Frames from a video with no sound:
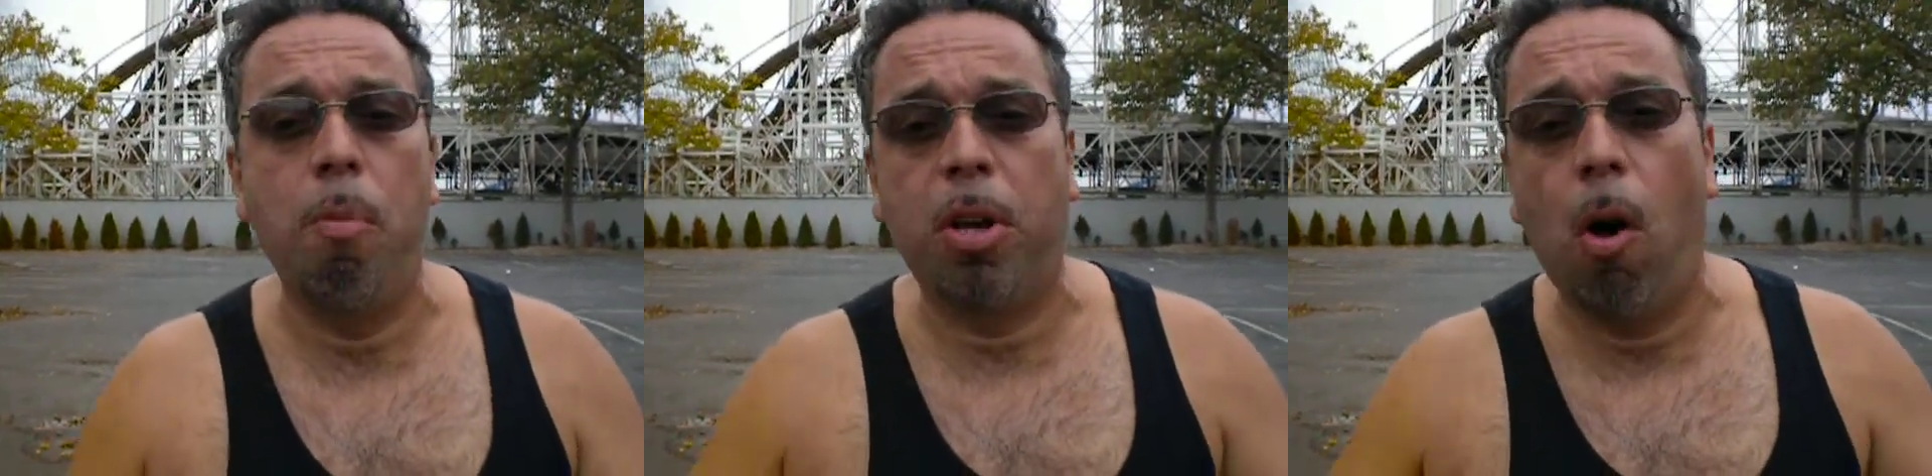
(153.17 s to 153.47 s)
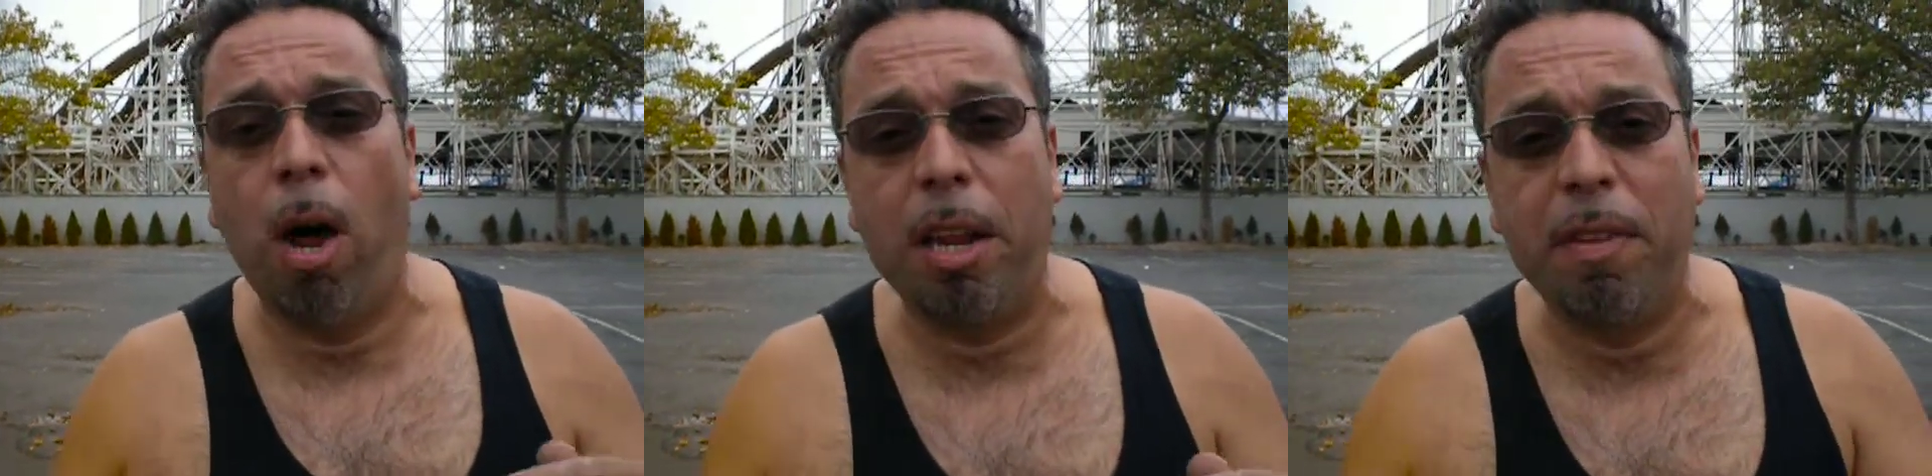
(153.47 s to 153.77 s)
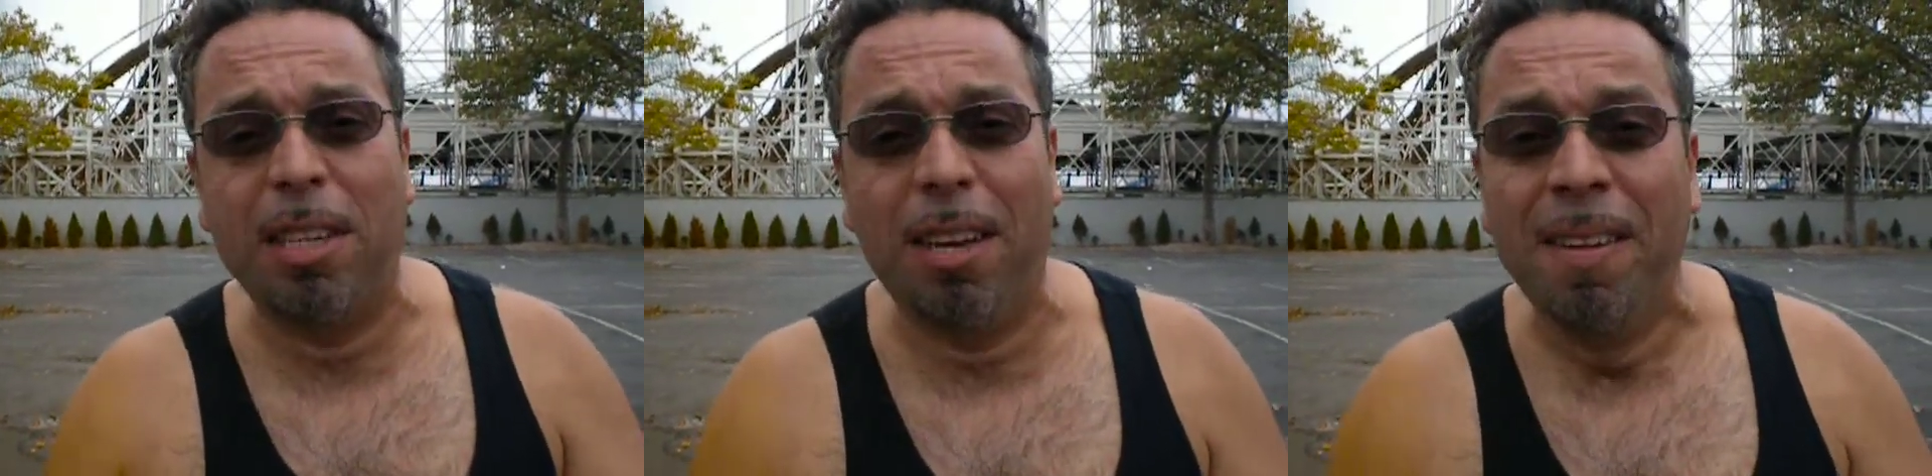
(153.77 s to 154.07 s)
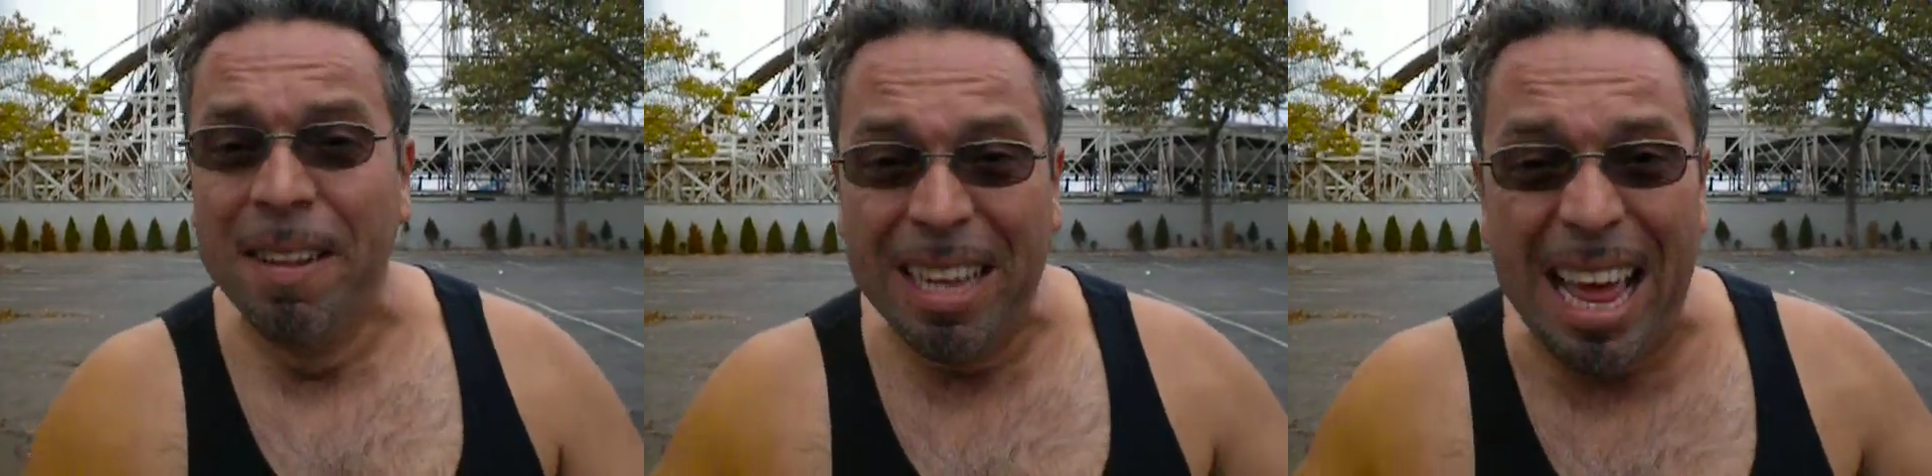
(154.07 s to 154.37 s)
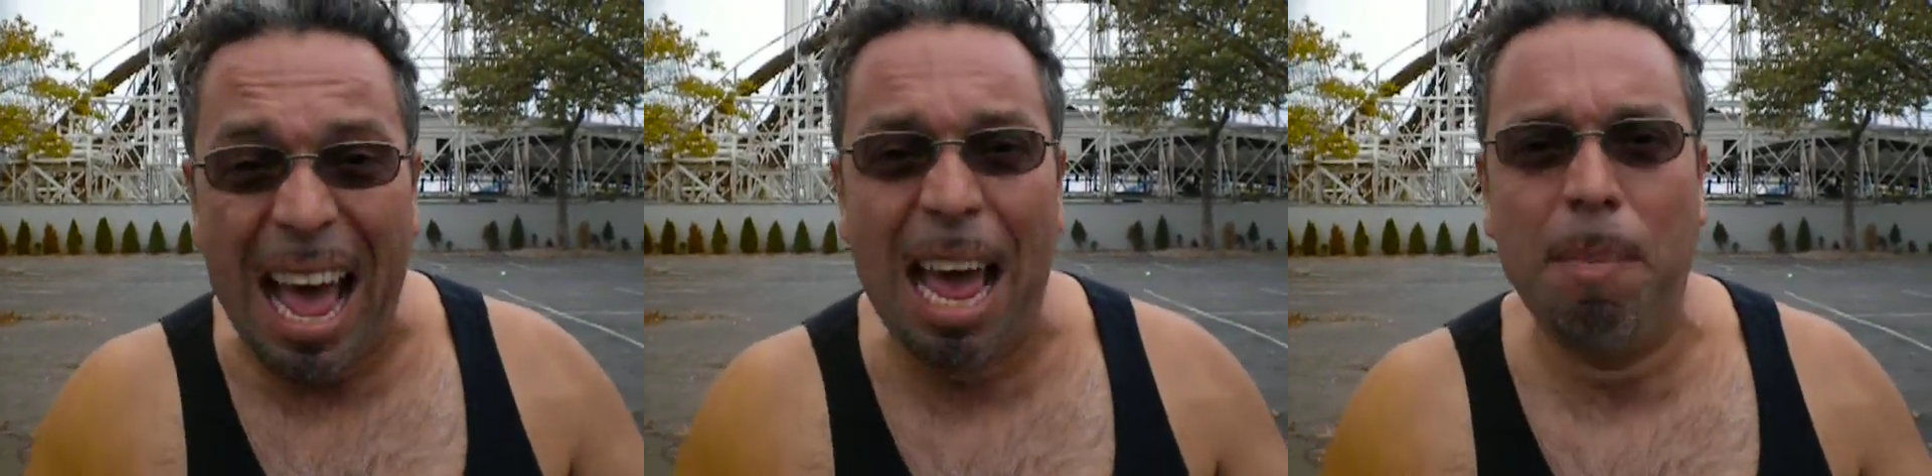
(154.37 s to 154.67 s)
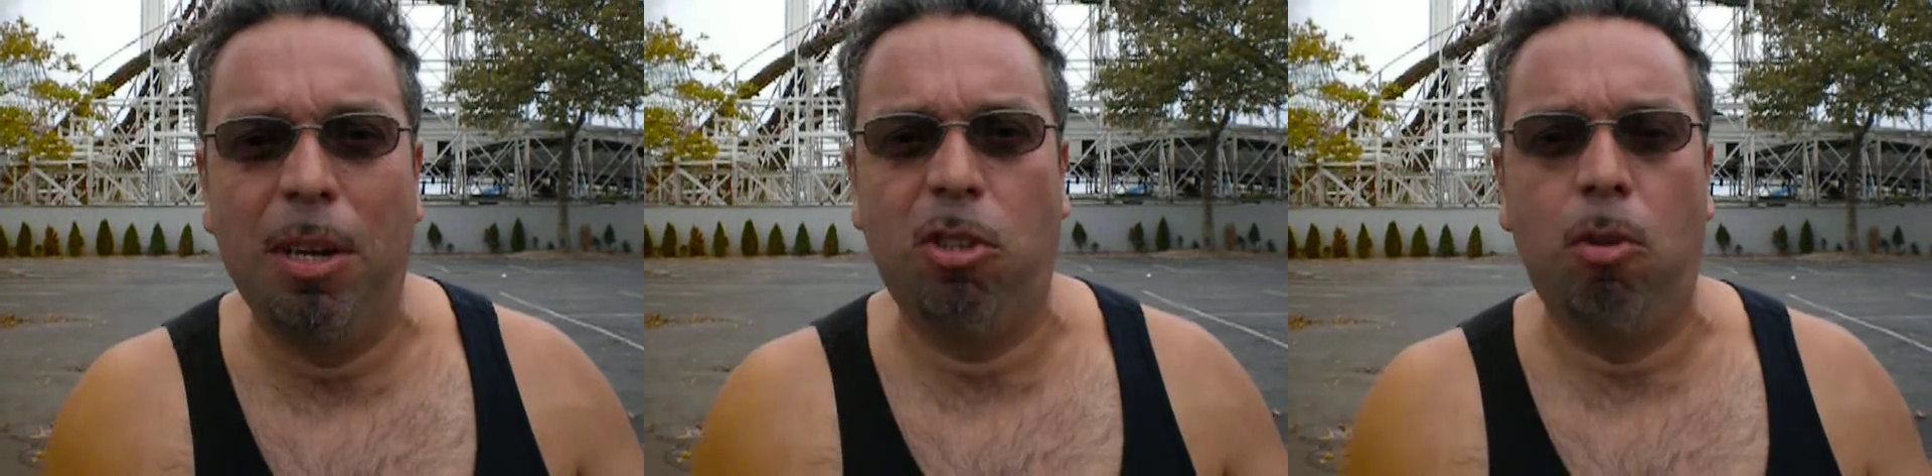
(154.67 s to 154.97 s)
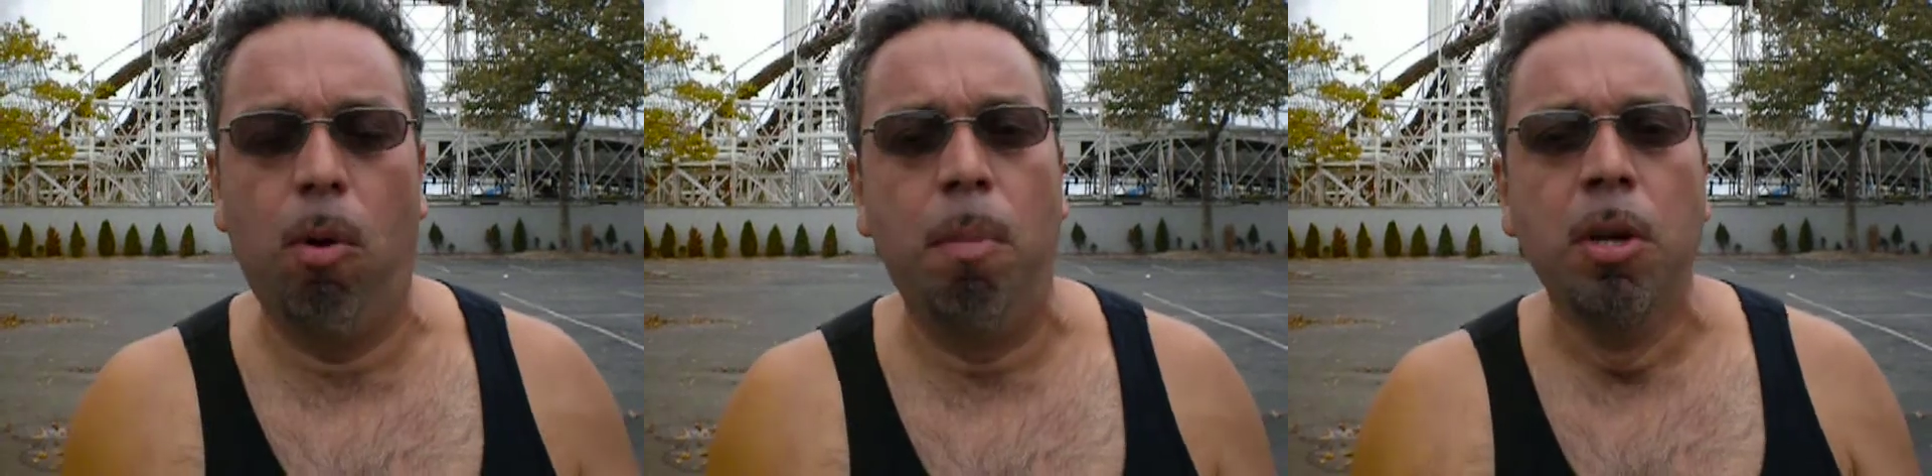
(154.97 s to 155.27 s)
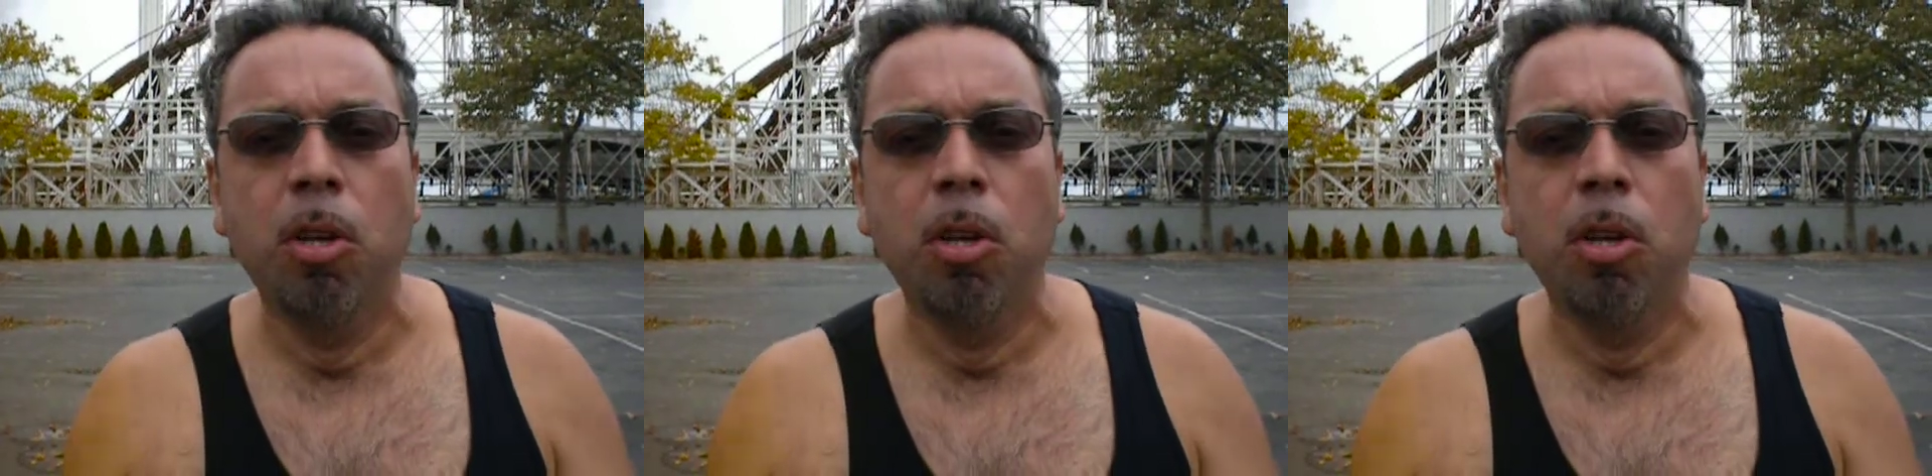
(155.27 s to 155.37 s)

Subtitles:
You could hardly even tell that there had been a storm.